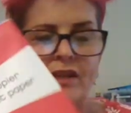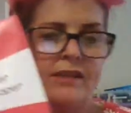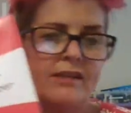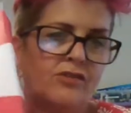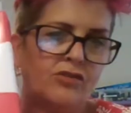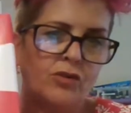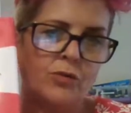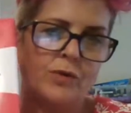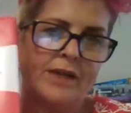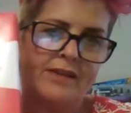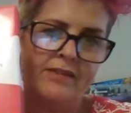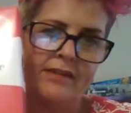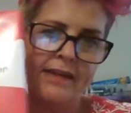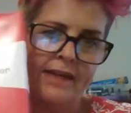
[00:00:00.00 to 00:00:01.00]
is
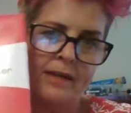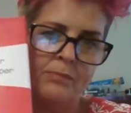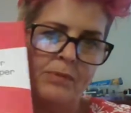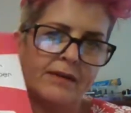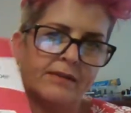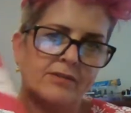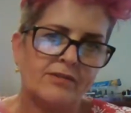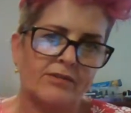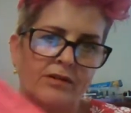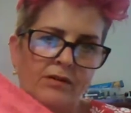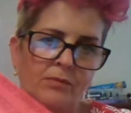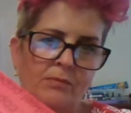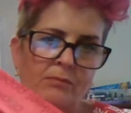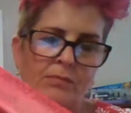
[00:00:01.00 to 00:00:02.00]
£2.99 a pack. So,
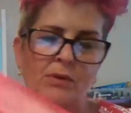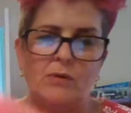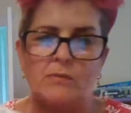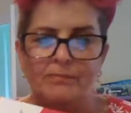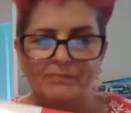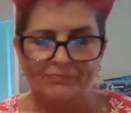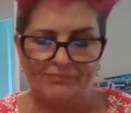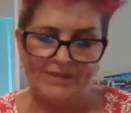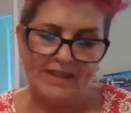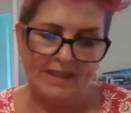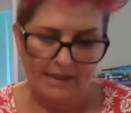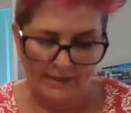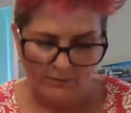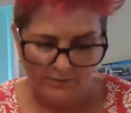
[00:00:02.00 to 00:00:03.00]
but
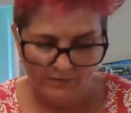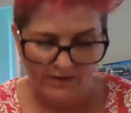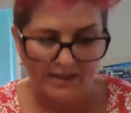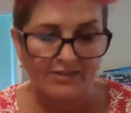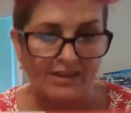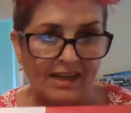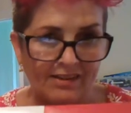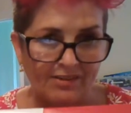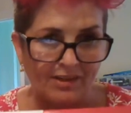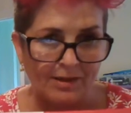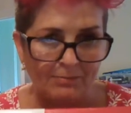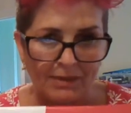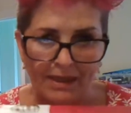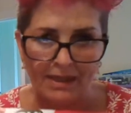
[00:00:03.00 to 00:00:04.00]
anyhow, the exact
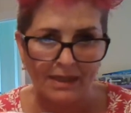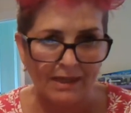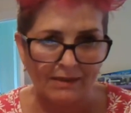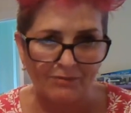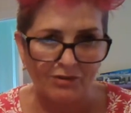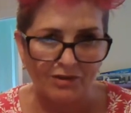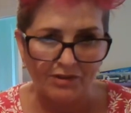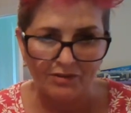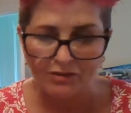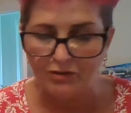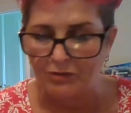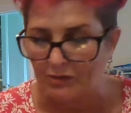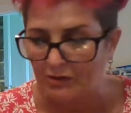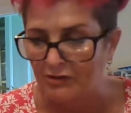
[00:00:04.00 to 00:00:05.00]
same make and everything. So
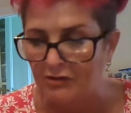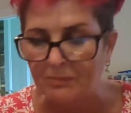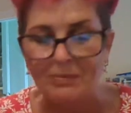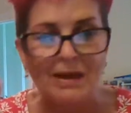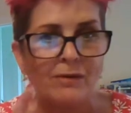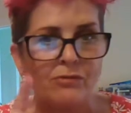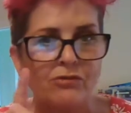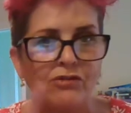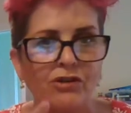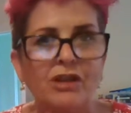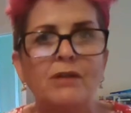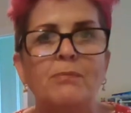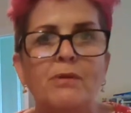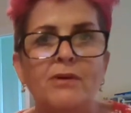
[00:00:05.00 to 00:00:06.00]
it's a pound
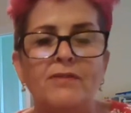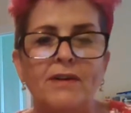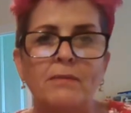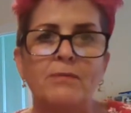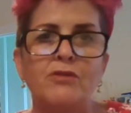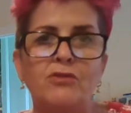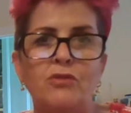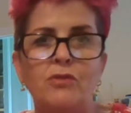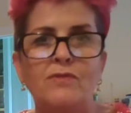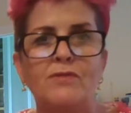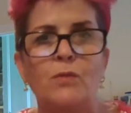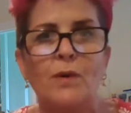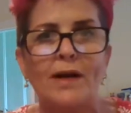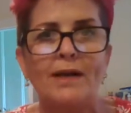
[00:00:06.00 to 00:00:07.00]
cheaper. If anybody's going for
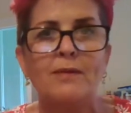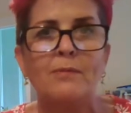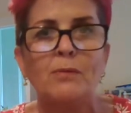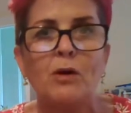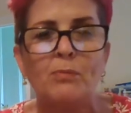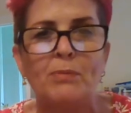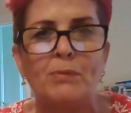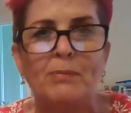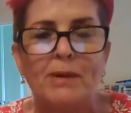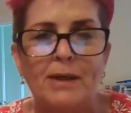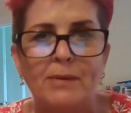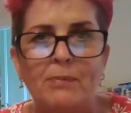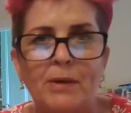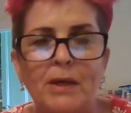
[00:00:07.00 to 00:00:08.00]
white copy
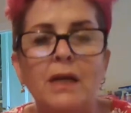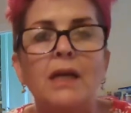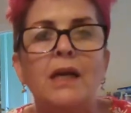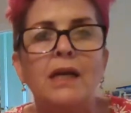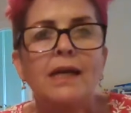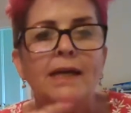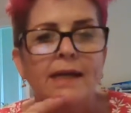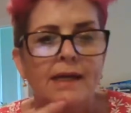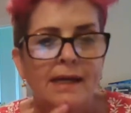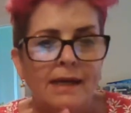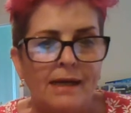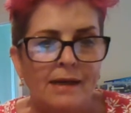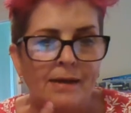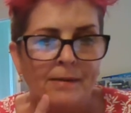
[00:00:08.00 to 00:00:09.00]
paper,
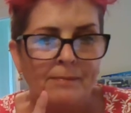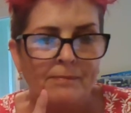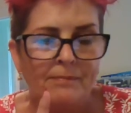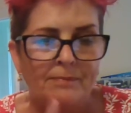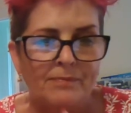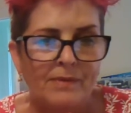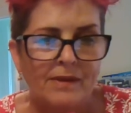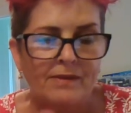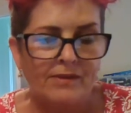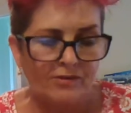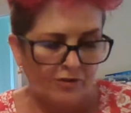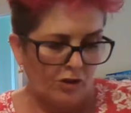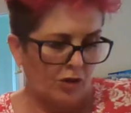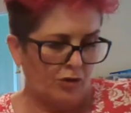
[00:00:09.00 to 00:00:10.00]

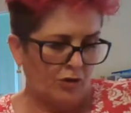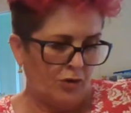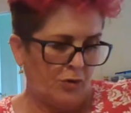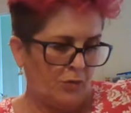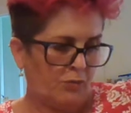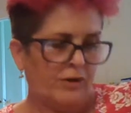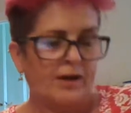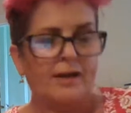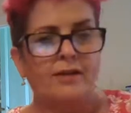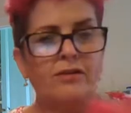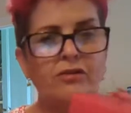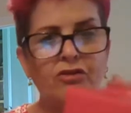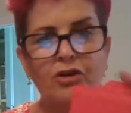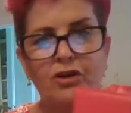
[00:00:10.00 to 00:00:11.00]
this new
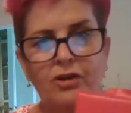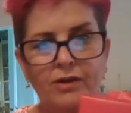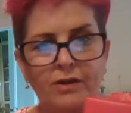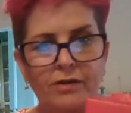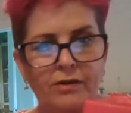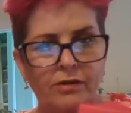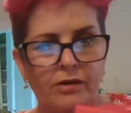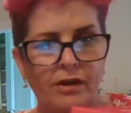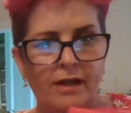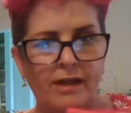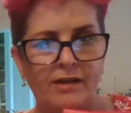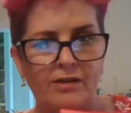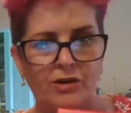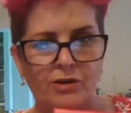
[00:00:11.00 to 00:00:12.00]
range,
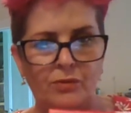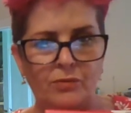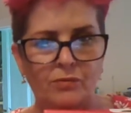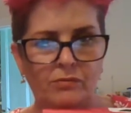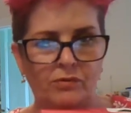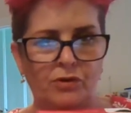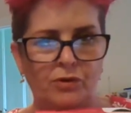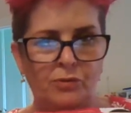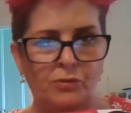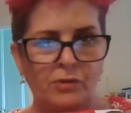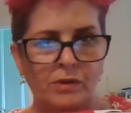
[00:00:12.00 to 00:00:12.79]
in